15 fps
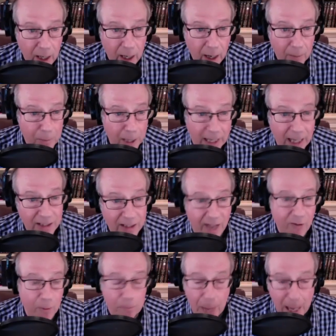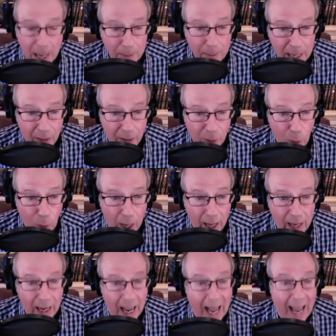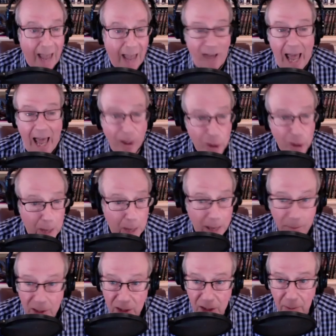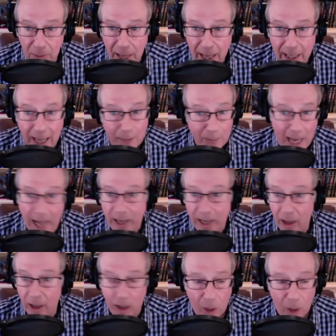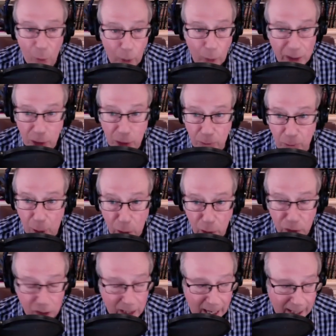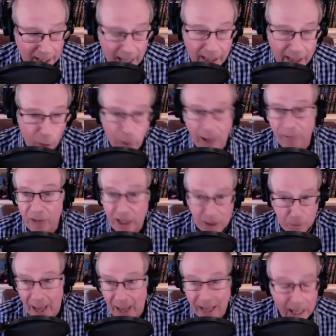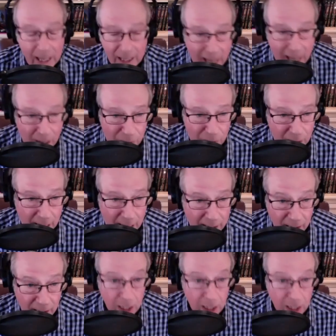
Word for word: because I have a baby on the way. I have house payments to make. I'm not a, a rich person. I, I don't have this bank account that I could